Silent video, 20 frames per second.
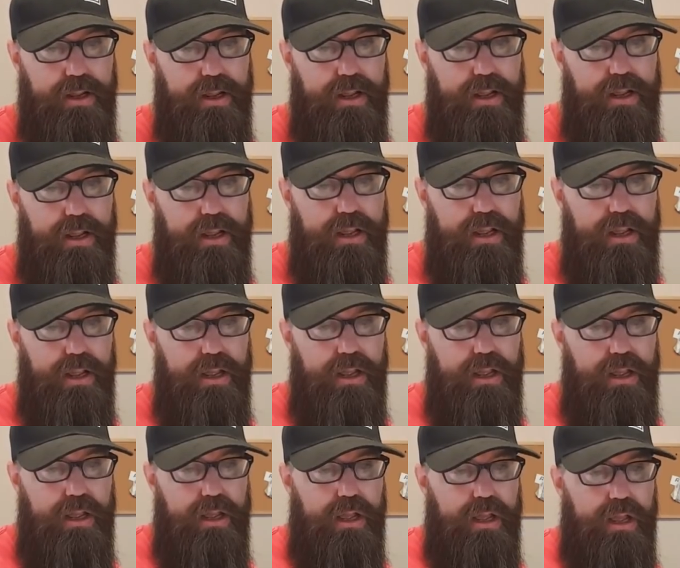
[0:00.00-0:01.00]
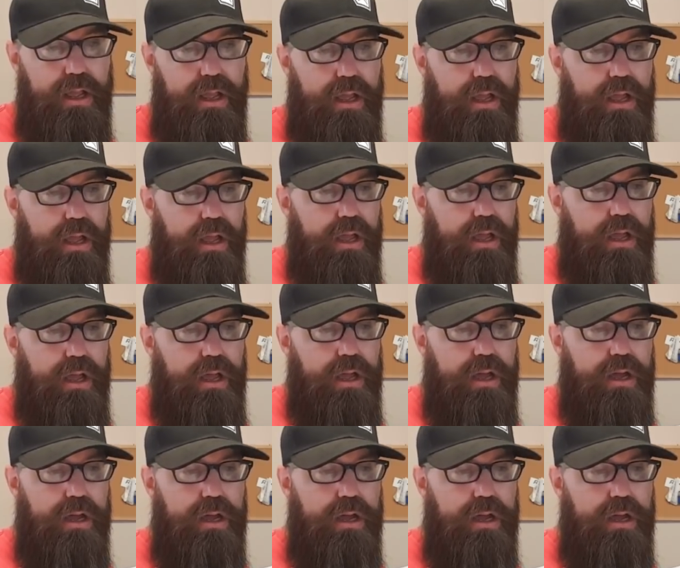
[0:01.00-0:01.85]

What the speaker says: (no one is talking)